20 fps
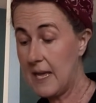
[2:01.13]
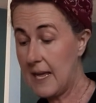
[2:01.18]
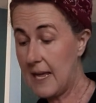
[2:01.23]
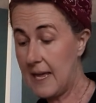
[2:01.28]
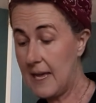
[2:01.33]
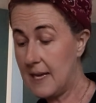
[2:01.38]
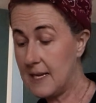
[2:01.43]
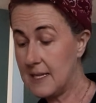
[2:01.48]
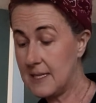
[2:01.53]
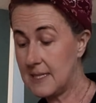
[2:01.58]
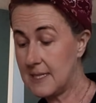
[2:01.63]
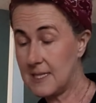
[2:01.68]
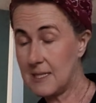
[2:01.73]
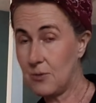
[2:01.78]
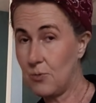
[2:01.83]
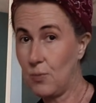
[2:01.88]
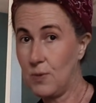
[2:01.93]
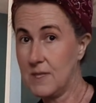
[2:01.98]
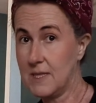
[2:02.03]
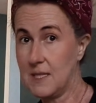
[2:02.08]
It
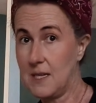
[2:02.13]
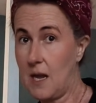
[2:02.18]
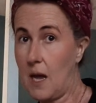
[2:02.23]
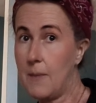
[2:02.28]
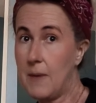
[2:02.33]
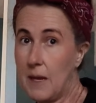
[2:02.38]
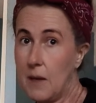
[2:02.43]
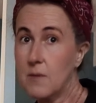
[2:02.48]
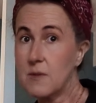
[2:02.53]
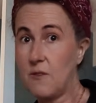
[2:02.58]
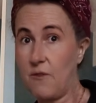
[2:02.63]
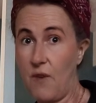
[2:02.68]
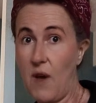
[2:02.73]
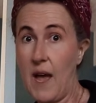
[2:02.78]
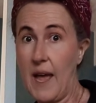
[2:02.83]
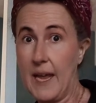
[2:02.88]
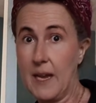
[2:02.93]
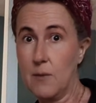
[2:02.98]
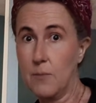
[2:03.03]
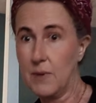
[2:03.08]
wasn't, I mean, it was
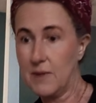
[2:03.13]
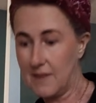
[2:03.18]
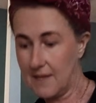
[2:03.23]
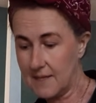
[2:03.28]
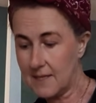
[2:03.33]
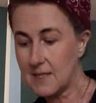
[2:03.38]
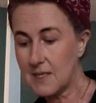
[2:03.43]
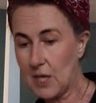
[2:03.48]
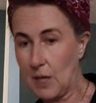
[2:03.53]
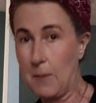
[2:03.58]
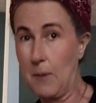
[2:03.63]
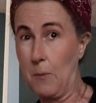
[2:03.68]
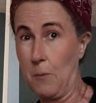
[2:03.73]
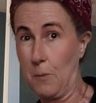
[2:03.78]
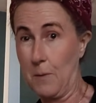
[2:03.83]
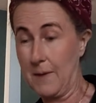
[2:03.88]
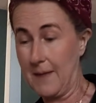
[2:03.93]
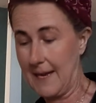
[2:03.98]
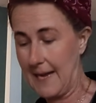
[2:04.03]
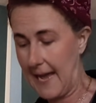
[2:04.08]
fine, but this is going to be
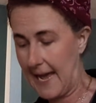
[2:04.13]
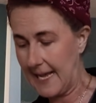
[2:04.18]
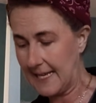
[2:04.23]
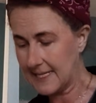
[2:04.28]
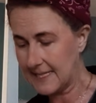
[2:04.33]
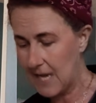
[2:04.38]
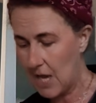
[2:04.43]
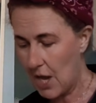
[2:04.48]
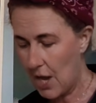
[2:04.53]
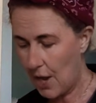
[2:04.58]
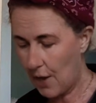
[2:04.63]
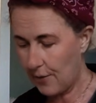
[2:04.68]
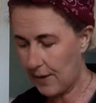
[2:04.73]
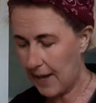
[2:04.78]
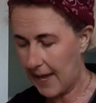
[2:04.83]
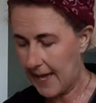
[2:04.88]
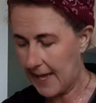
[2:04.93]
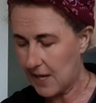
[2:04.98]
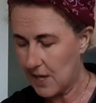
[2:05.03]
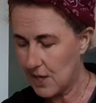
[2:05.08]
really nice.
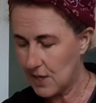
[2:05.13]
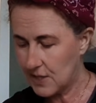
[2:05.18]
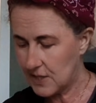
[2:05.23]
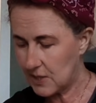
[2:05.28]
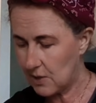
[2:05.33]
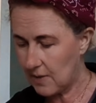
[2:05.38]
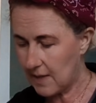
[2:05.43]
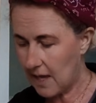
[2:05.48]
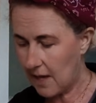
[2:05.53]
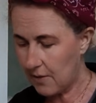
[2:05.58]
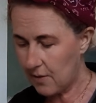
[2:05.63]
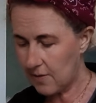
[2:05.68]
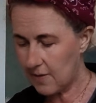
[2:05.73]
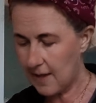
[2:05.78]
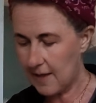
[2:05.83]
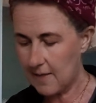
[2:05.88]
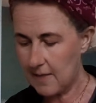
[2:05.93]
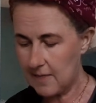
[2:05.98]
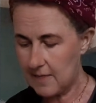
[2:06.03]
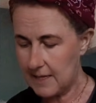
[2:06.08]
Okay, so the other
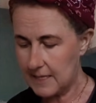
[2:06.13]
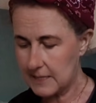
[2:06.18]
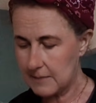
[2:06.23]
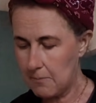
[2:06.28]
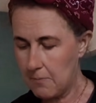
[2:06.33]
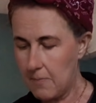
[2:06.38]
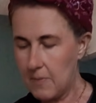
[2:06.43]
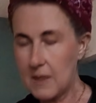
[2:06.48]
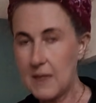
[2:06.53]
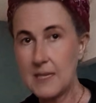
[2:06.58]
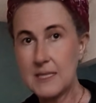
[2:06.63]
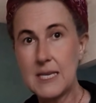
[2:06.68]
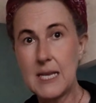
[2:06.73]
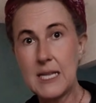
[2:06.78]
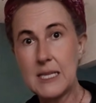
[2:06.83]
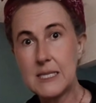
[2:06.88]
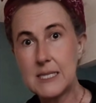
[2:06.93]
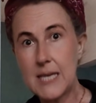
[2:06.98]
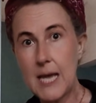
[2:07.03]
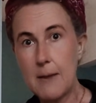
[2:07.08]
thing that this
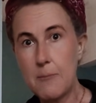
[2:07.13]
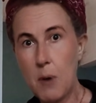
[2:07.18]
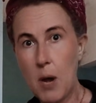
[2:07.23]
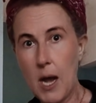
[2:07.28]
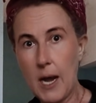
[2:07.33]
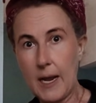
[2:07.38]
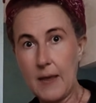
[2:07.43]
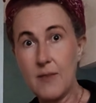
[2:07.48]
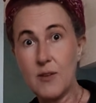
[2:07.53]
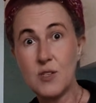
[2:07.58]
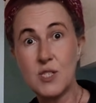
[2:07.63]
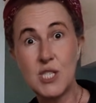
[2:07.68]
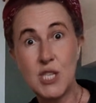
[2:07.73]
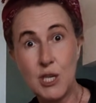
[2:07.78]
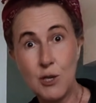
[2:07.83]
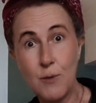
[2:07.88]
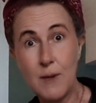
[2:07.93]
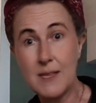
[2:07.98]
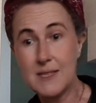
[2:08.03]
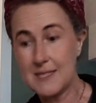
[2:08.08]
inside pocket, there's
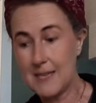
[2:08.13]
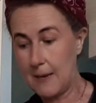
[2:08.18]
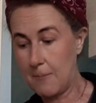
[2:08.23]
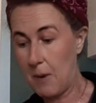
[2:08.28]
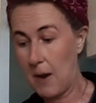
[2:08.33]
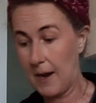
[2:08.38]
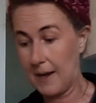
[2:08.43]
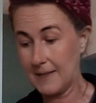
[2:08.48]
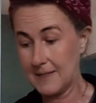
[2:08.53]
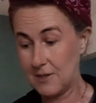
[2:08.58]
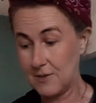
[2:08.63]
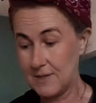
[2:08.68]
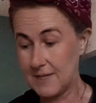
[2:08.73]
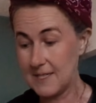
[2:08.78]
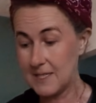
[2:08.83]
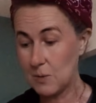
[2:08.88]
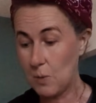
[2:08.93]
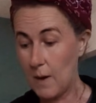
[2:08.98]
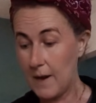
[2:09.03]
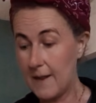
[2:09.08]
2 inside pockets. There's
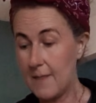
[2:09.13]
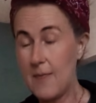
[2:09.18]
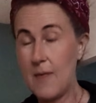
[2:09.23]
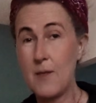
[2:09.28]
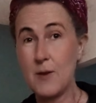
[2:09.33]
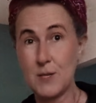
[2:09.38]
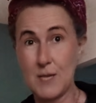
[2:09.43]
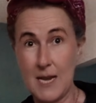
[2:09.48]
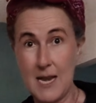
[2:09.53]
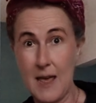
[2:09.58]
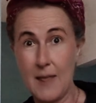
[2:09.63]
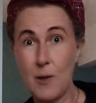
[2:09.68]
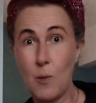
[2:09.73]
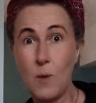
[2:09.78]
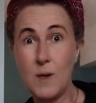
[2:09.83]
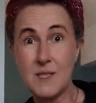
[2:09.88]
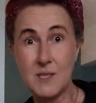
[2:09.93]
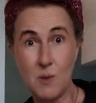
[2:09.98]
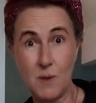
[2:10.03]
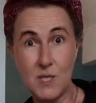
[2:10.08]
this one, and then there's another
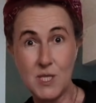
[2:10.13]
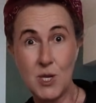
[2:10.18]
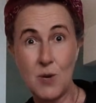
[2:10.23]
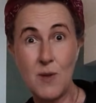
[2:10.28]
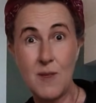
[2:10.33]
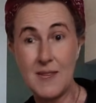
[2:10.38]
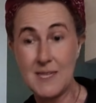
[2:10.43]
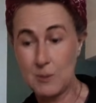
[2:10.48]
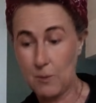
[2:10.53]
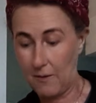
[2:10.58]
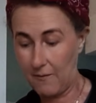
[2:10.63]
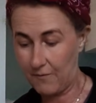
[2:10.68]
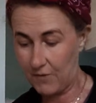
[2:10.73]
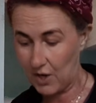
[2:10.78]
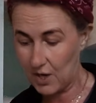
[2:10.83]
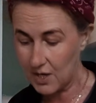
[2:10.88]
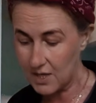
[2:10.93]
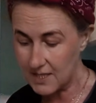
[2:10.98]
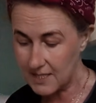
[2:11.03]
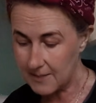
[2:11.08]
one. So I'll show you this one
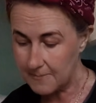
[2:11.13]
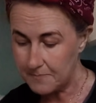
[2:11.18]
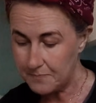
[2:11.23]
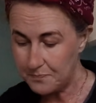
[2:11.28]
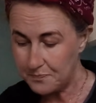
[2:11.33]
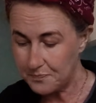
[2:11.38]
first.